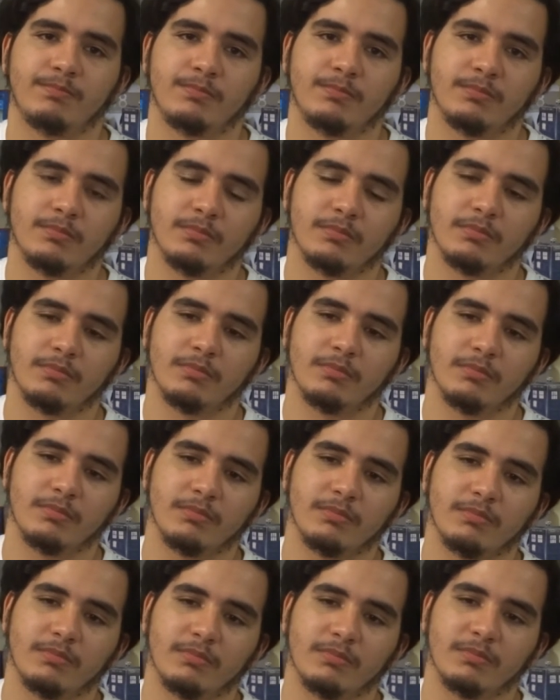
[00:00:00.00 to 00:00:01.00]

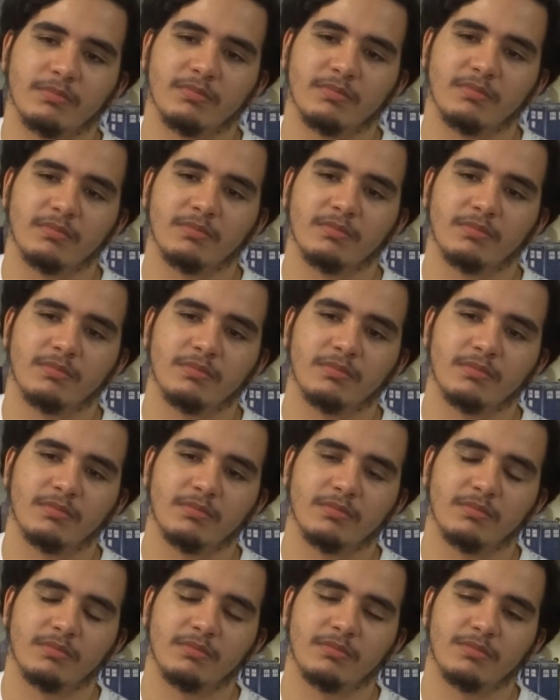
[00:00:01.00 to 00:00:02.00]

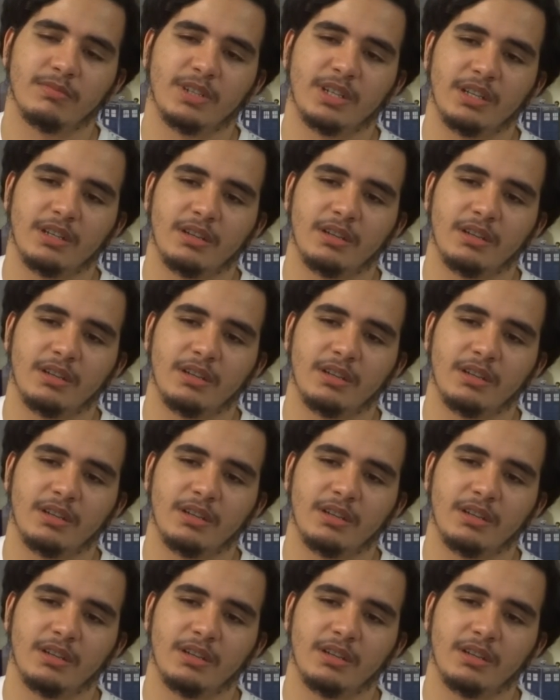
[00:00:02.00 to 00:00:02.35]
(silence)